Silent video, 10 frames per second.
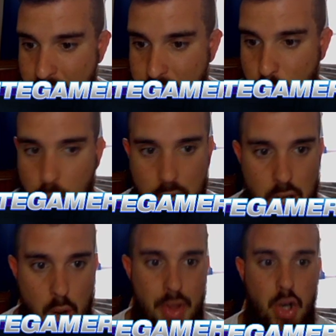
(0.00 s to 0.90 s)
then we're going
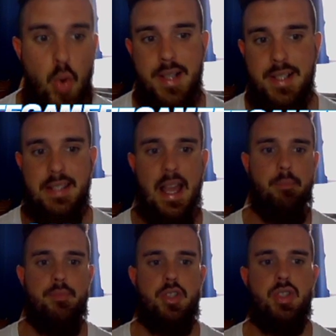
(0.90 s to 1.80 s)
to go with a quick
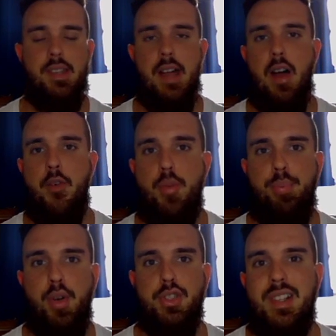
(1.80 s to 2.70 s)
step. It's just going to allow your
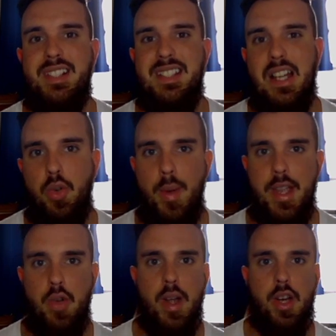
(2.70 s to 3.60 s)
pro to
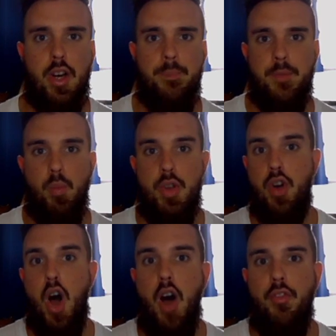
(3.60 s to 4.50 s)
accelerate quicker when
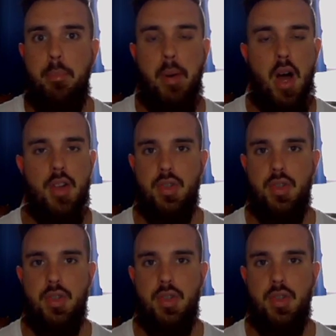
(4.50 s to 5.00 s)
you're off the ball.